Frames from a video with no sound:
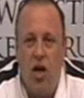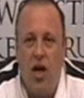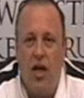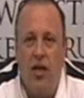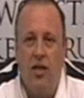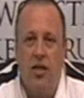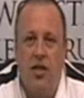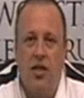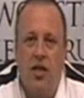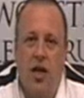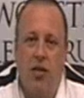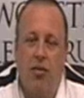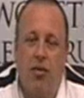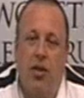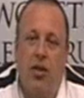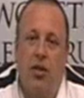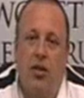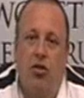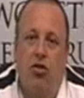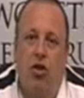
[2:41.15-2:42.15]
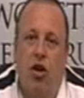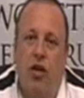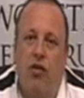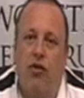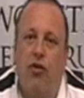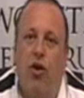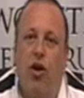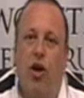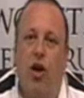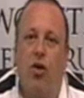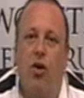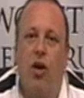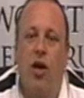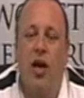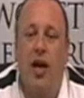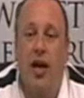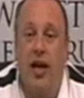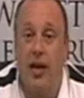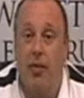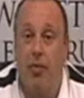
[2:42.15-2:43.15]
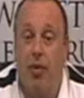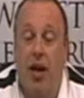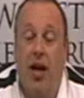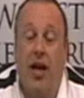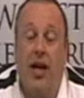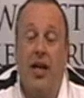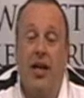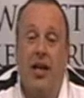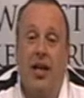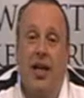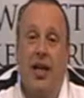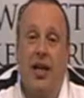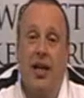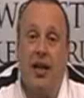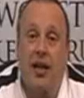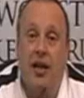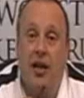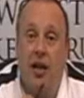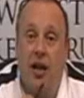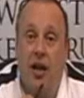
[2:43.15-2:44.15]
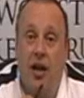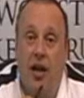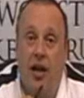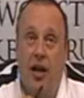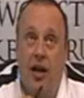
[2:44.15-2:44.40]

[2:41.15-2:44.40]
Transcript: Entertainment, Craig Foggo, he played in